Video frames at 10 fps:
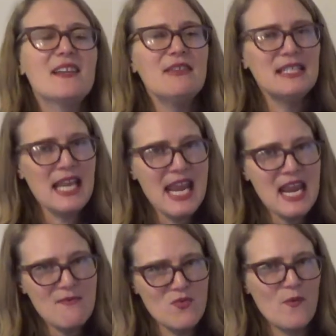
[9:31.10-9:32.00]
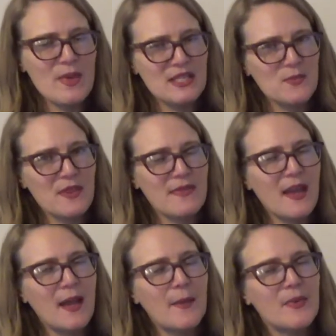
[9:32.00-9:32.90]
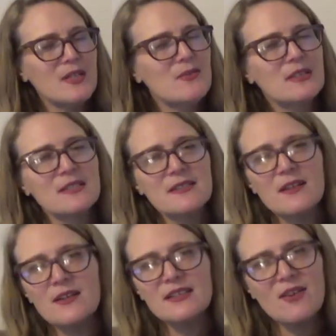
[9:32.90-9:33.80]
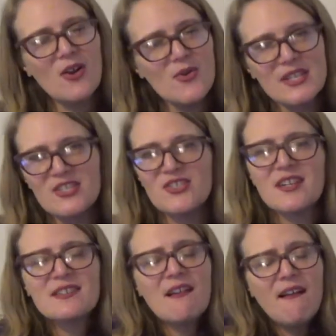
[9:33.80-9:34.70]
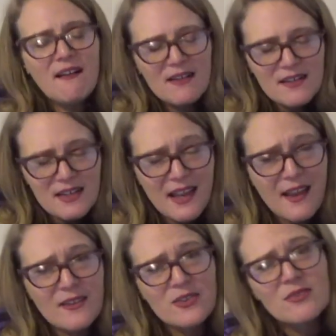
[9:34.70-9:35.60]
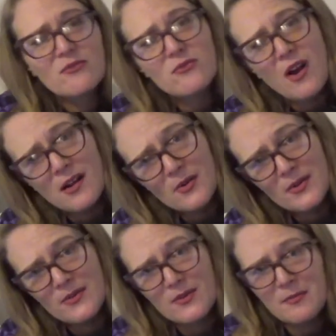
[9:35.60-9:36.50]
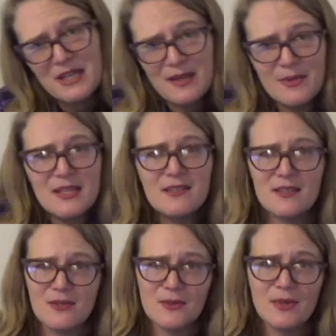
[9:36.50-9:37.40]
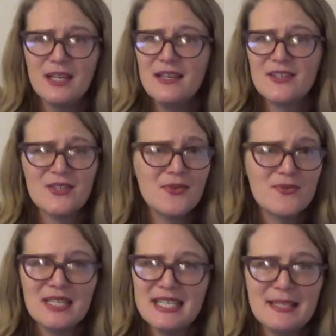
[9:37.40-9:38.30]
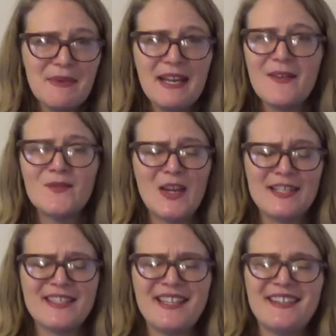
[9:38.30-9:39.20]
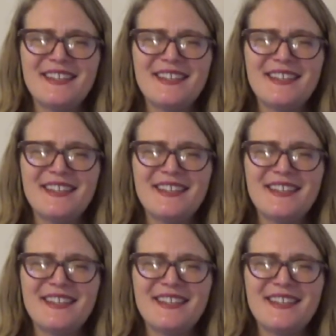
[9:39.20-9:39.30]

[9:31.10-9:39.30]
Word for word: I did hand movements with that but you could and always just hug and rock with your baby too no need to make it fancy.